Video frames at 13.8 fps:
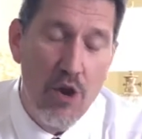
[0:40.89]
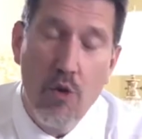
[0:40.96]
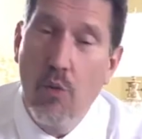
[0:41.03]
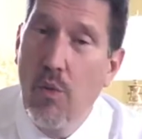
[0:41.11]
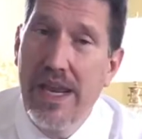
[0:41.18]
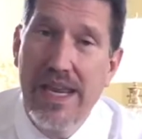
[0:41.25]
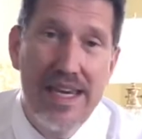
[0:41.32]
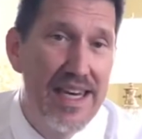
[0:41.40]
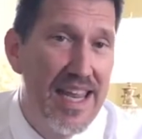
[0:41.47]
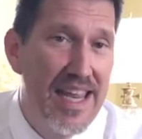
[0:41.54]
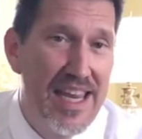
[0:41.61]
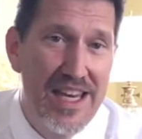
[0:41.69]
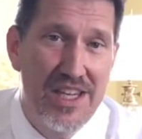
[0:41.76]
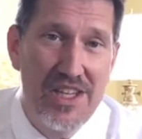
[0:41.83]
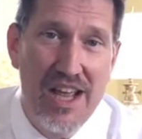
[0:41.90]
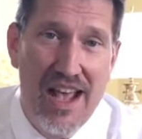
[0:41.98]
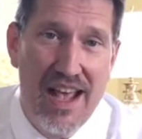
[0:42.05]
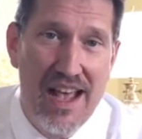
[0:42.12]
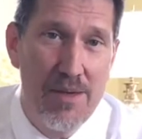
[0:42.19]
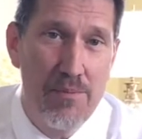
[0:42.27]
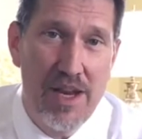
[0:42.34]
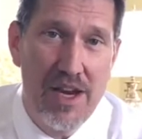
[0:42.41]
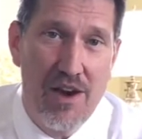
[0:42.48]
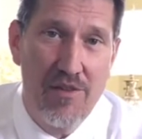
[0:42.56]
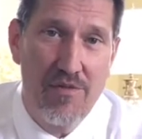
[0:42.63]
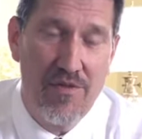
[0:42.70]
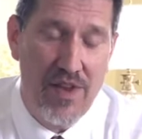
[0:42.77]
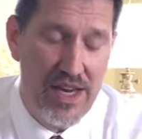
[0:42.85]
We need time in
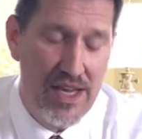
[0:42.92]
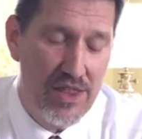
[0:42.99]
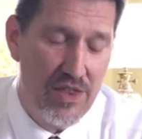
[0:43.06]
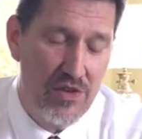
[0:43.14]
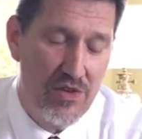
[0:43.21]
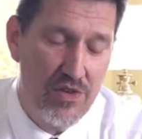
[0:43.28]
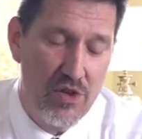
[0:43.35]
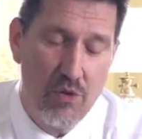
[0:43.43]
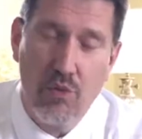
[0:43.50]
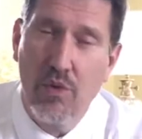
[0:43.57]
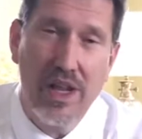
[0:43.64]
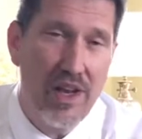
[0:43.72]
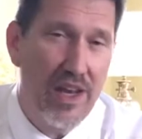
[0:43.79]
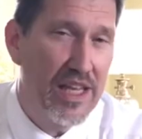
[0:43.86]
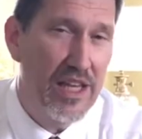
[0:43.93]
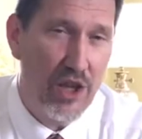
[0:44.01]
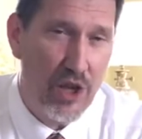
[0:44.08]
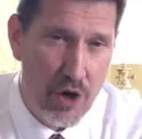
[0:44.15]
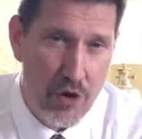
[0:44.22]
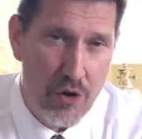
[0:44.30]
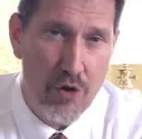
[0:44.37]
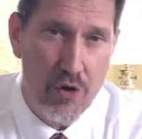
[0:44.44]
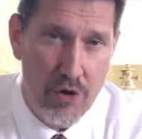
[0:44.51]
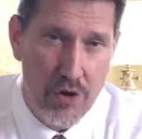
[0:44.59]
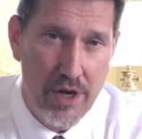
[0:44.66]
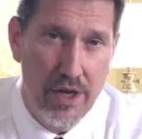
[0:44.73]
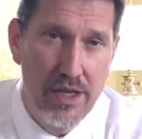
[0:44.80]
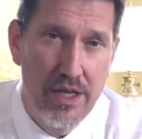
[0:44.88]
our faith to really learn
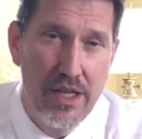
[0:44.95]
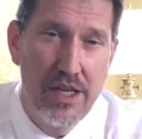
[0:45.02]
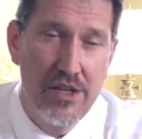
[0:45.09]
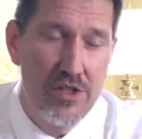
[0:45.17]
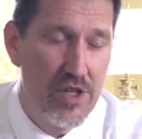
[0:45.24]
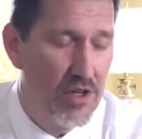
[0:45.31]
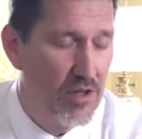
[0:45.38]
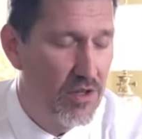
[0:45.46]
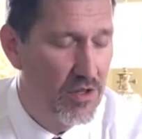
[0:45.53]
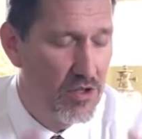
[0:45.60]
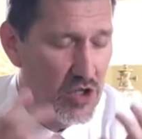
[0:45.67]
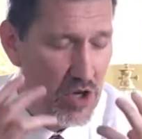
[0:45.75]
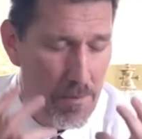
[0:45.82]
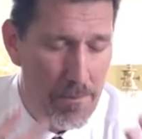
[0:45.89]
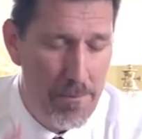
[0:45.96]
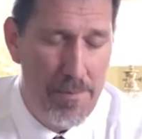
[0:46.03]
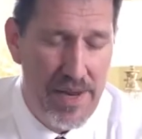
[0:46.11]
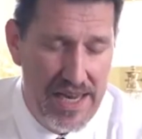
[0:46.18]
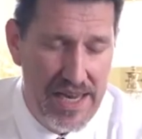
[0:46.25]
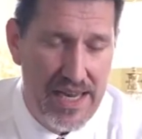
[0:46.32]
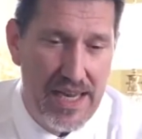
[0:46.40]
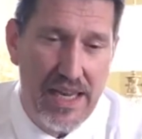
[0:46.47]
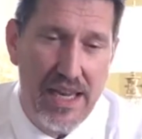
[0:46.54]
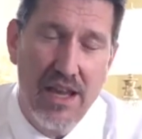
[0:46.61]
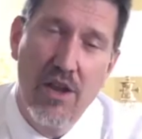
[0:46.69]
to be.